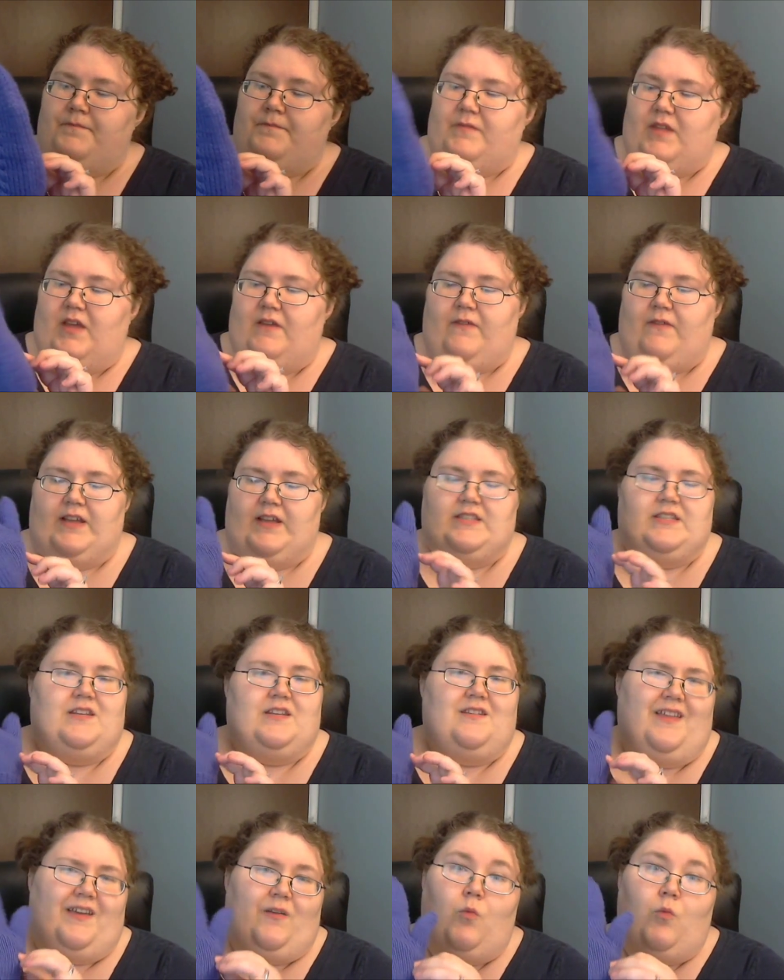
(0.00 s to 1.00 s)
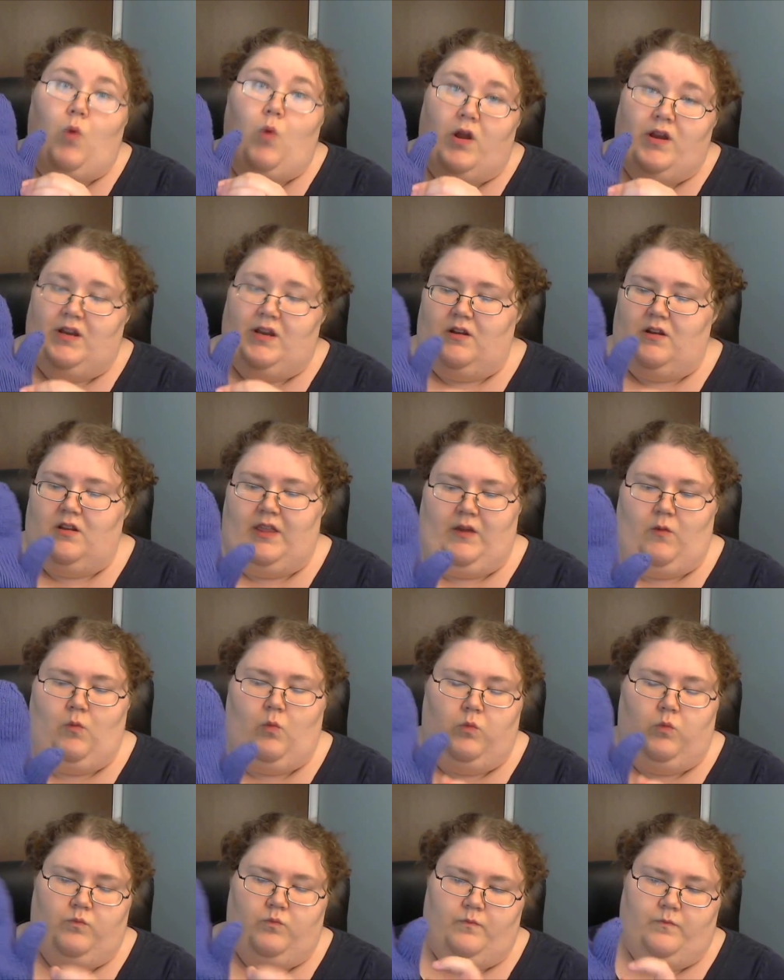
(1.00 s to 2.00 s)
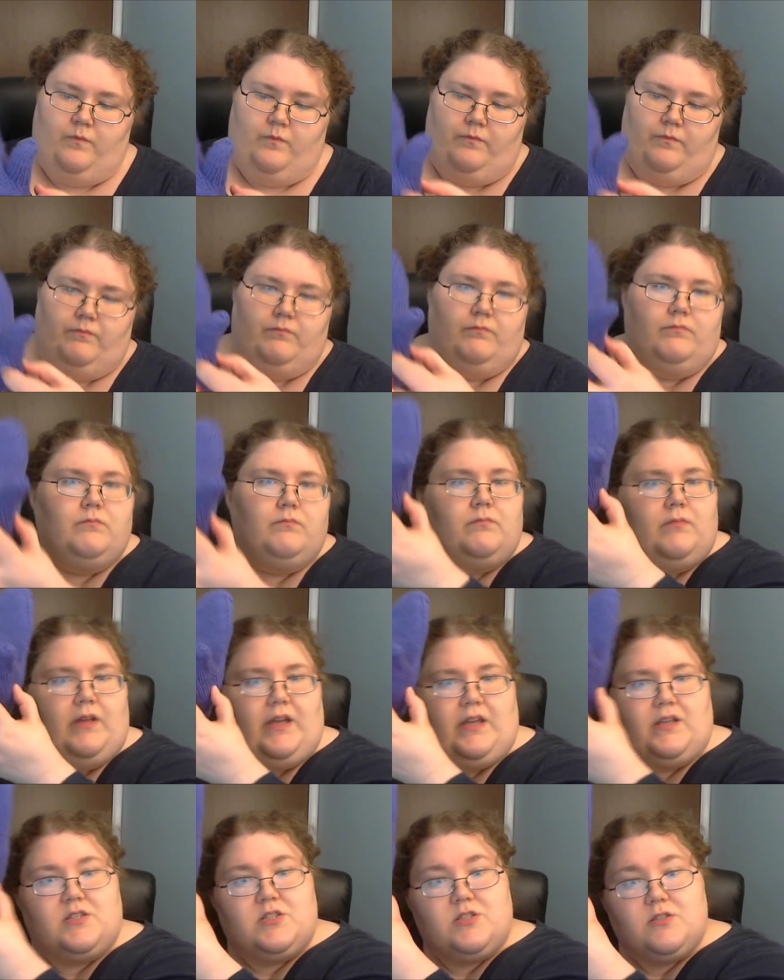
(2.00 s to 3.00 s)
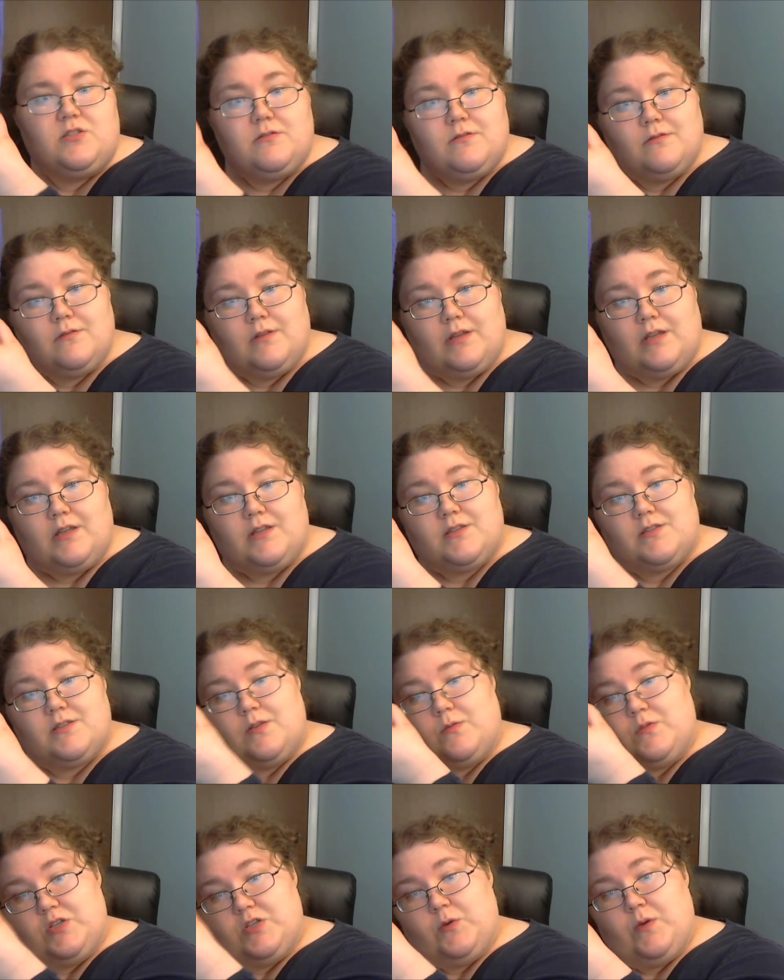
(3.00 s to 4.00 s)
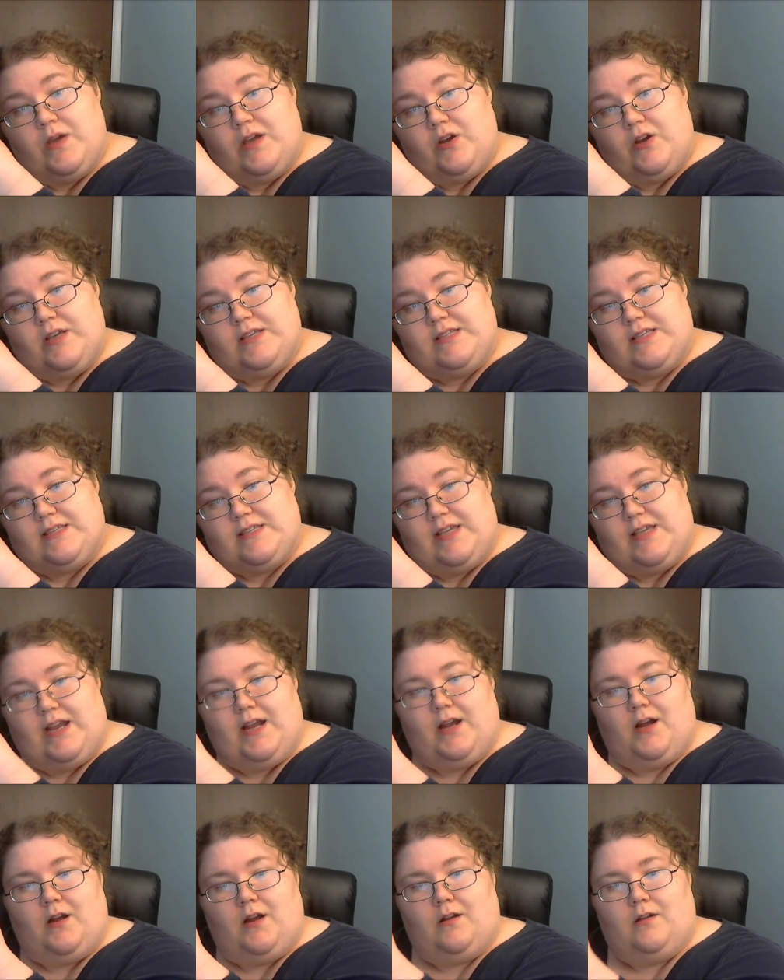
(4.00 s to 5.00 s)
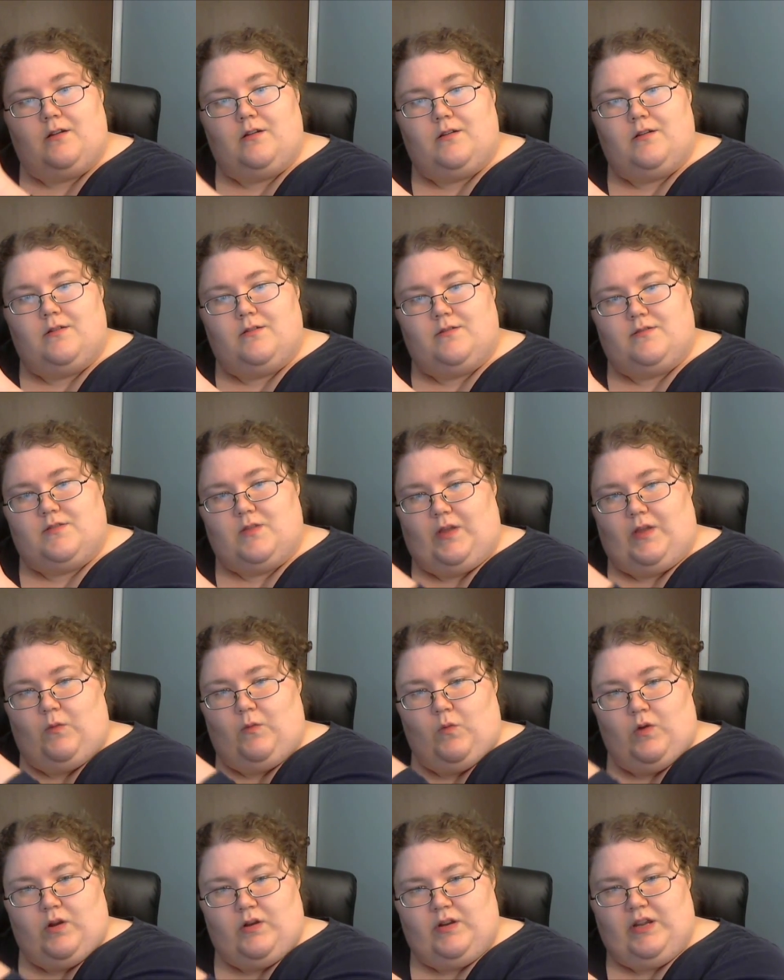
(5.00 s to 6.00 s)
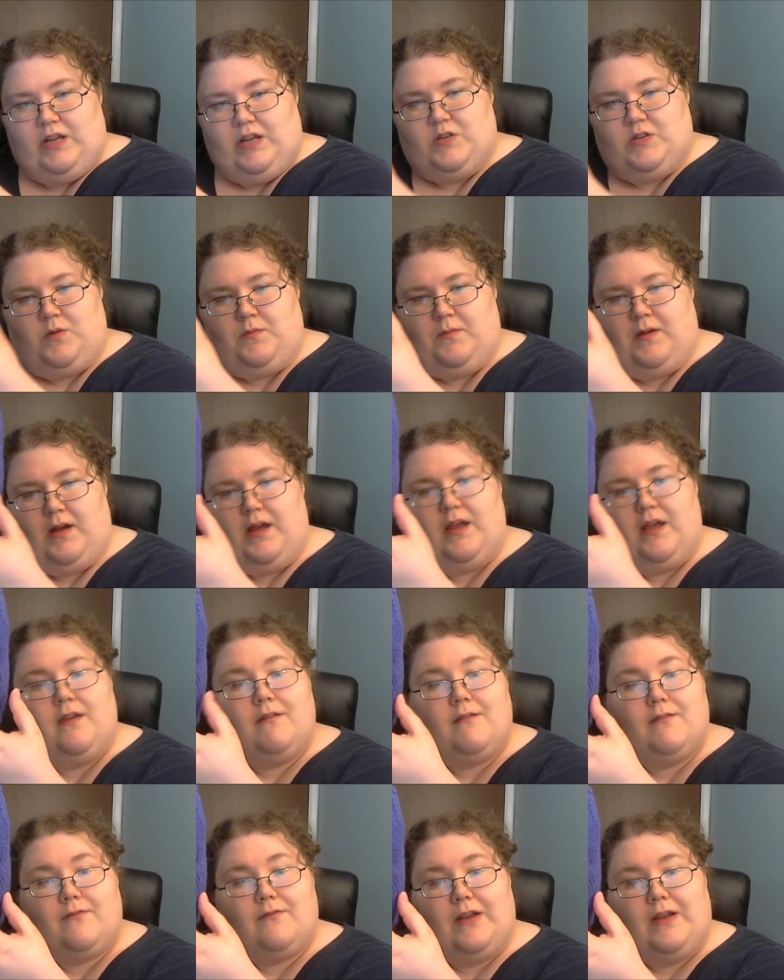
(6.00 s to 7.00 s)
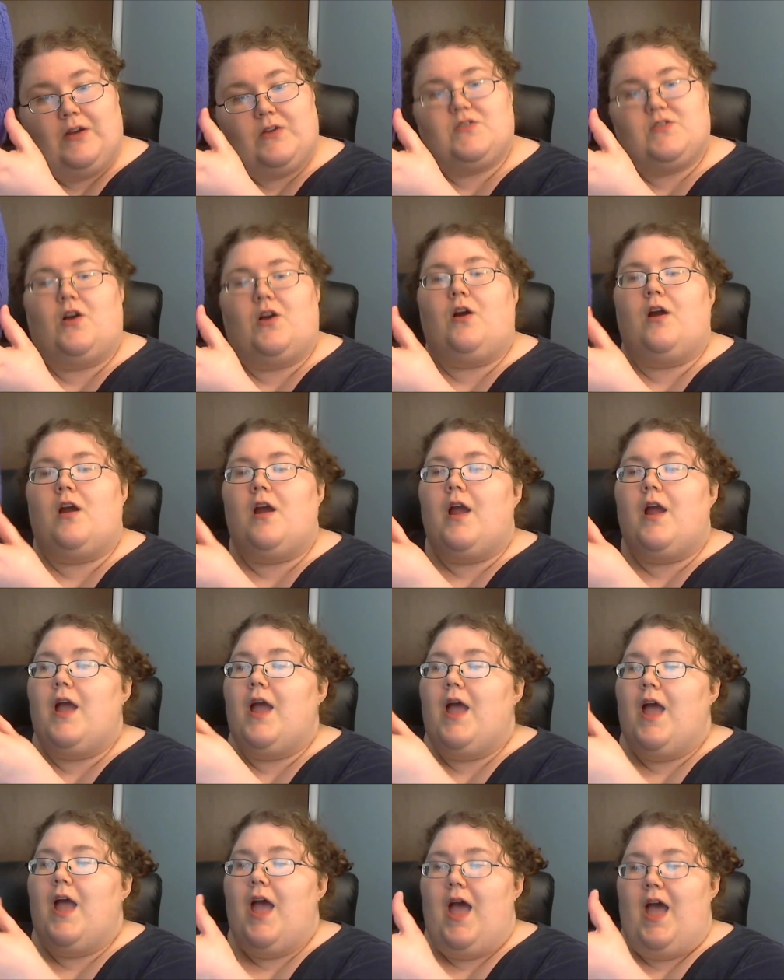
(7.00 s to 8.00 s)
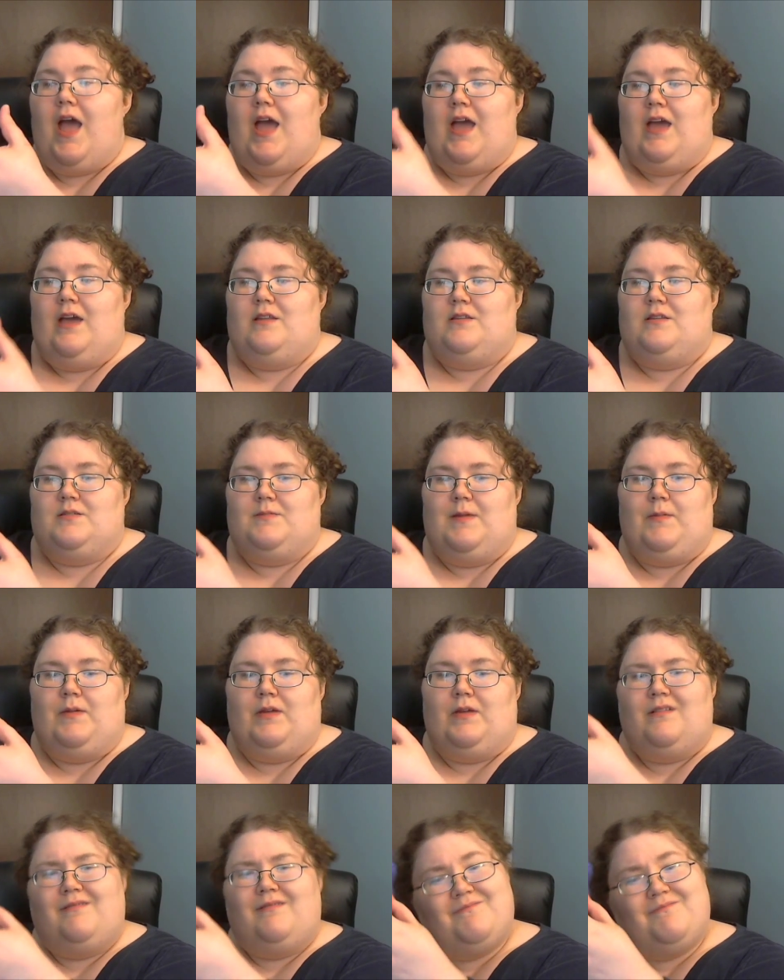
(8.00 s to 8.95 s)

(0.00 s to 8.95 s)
if I did like one in like so two increases here, so like one each where my fingers are, and maybe